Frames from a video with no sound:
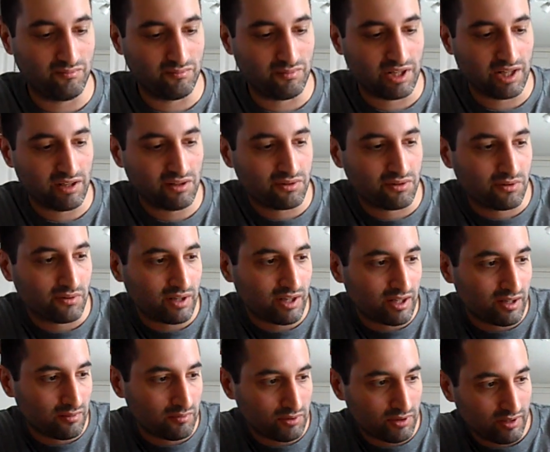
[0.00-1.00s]

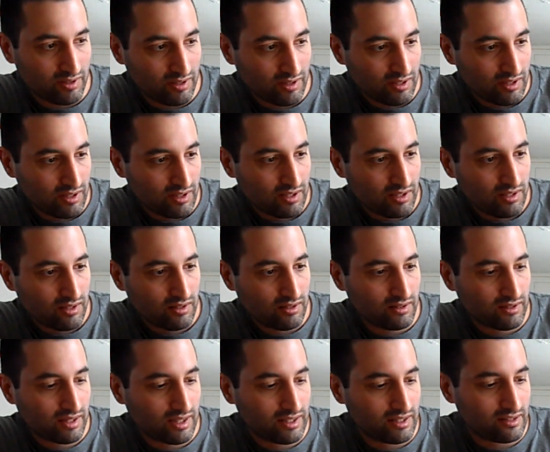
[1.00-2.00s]
microamp?
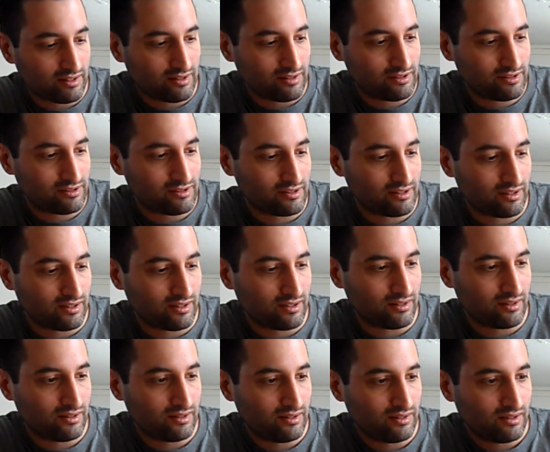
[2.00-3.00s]
That is
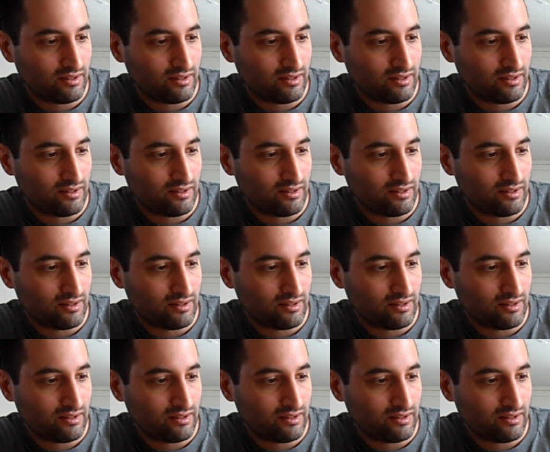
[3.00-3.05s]
that